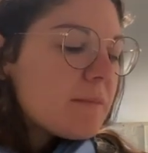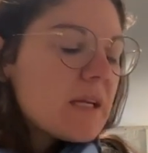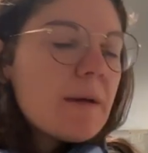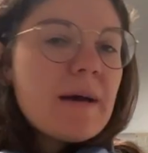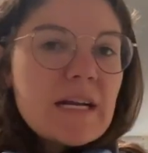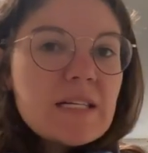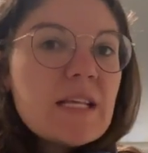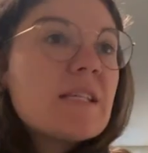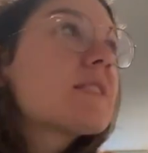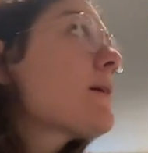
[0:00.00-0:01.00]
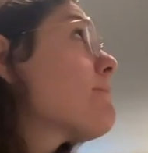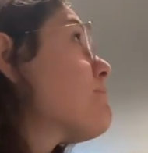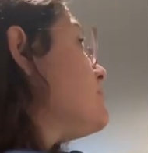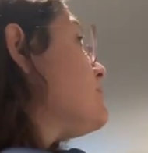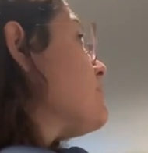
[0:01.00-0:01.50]
I'm gonna get back to this.
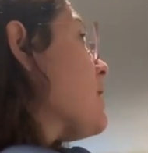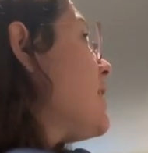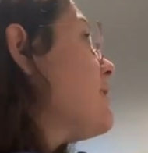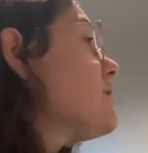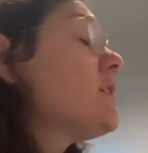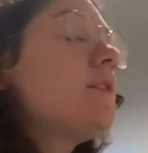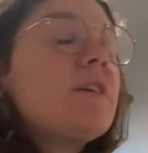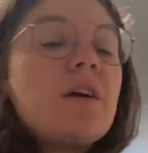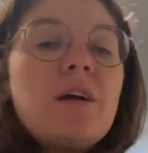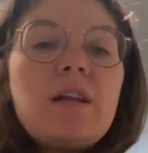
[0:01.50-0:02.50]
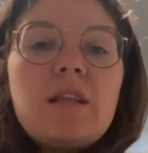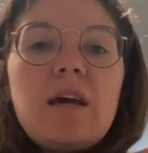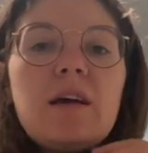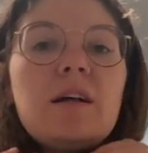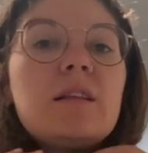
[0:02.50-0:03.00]
I have to leave here in
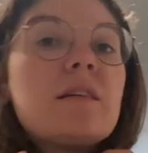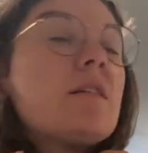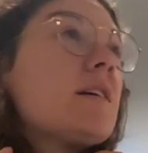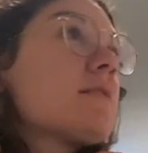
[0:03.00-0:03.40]
like a little